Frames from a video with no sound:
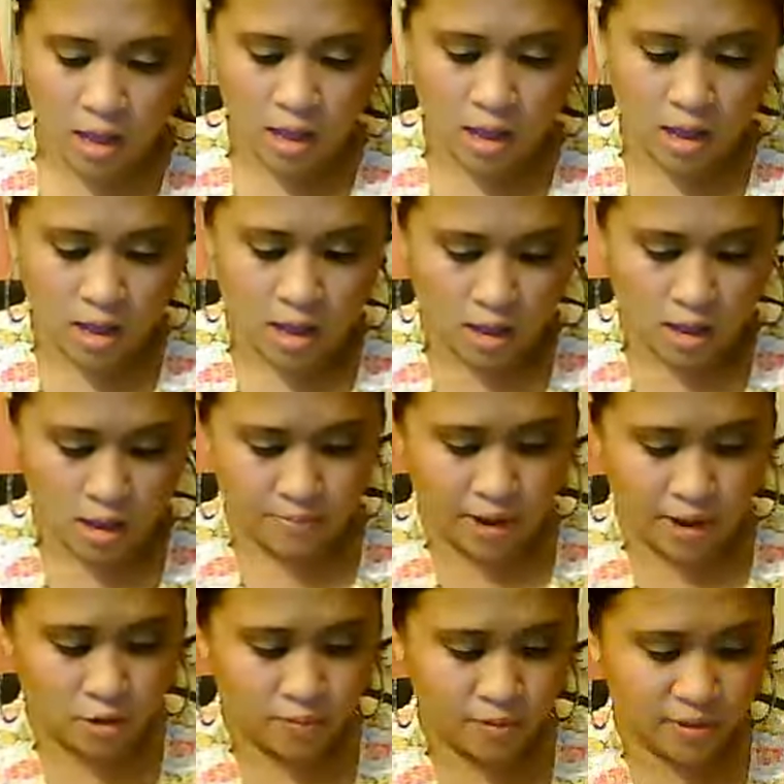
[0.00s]
Um,
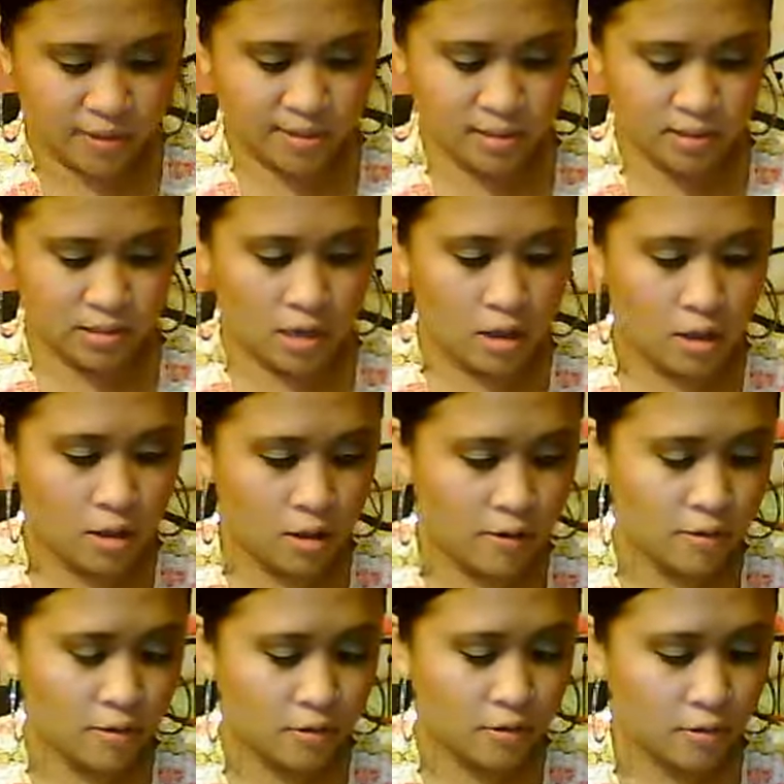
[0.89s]
Aeropostale,
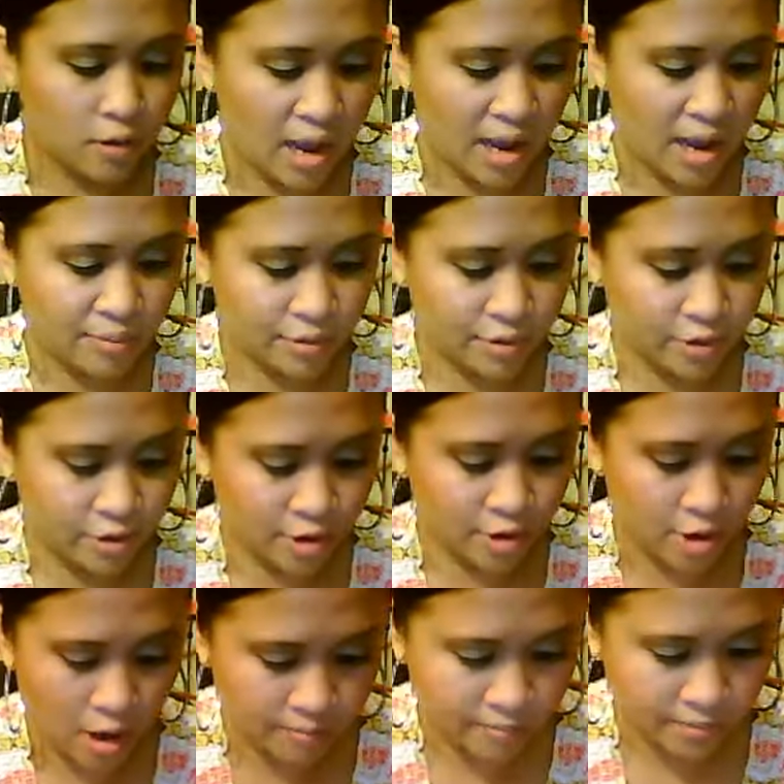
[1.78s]

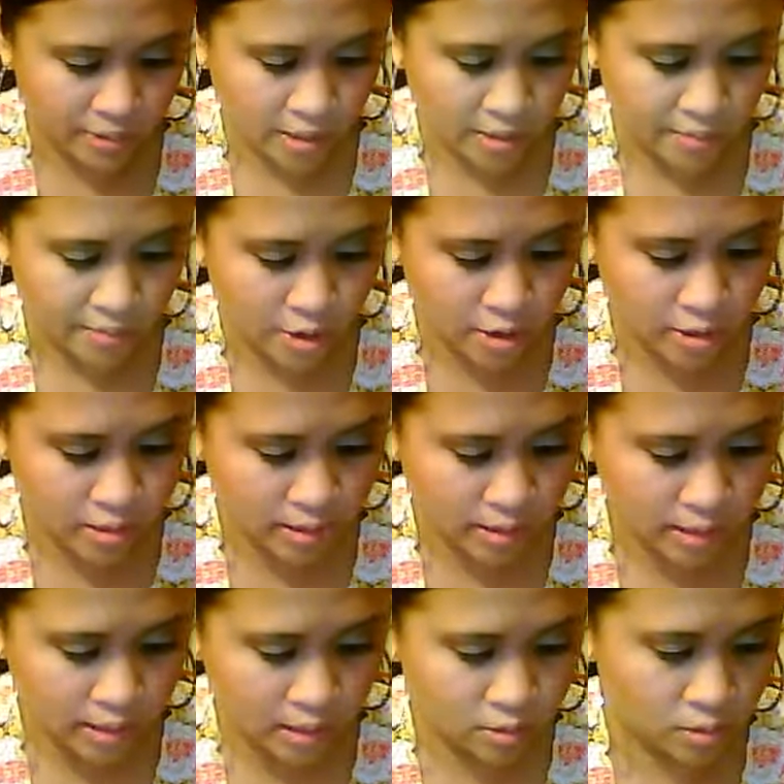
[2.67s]
Abercrombie, American
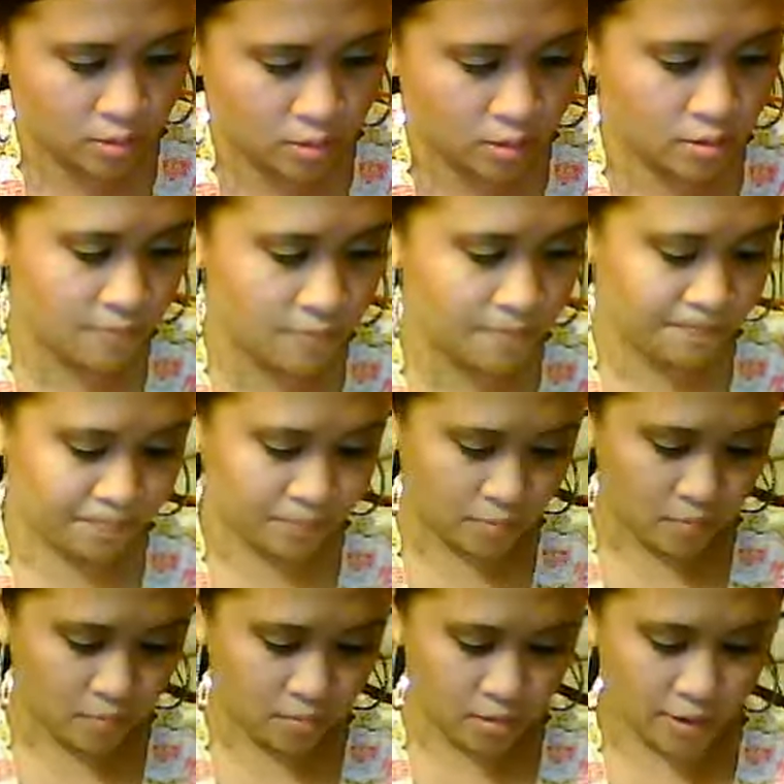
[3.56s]
Eagle,
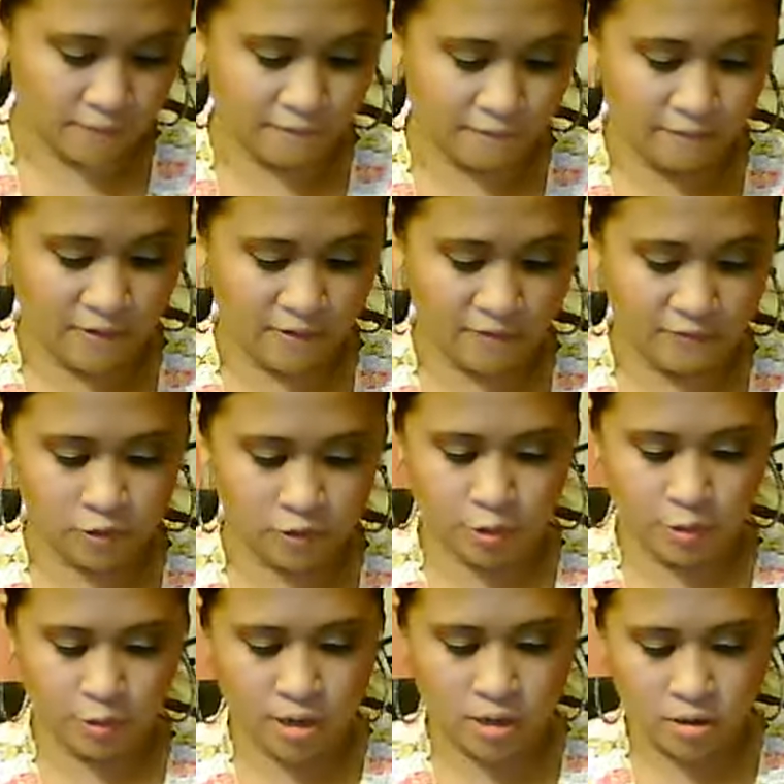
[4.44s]
and Forever 21.
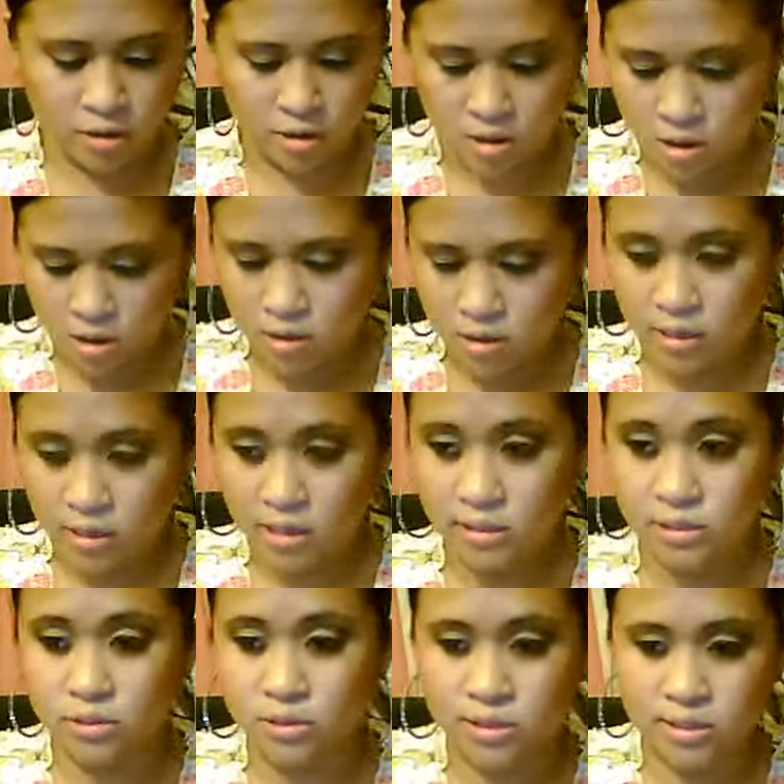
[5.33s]
Okay,
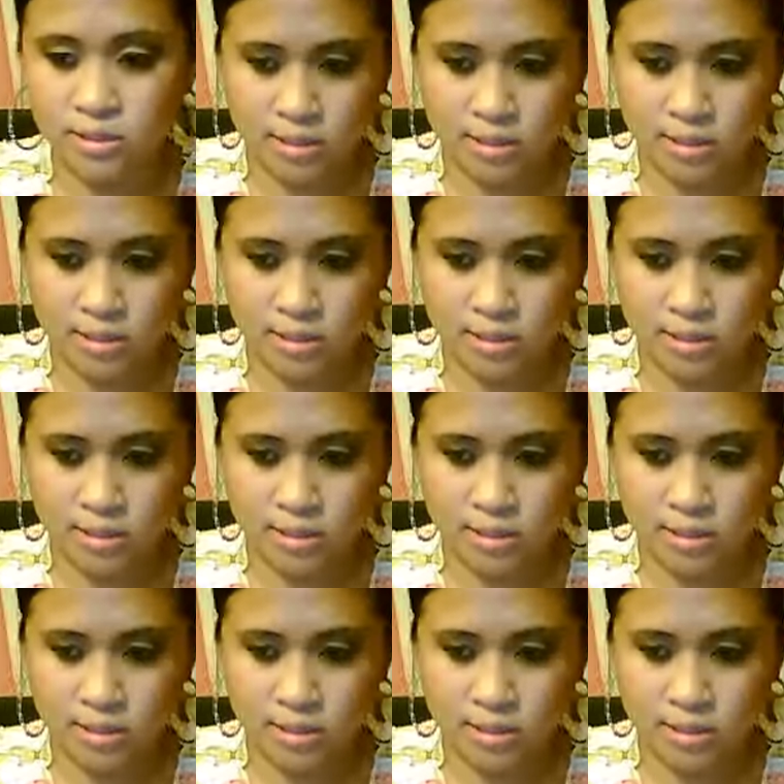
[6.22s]
so let's get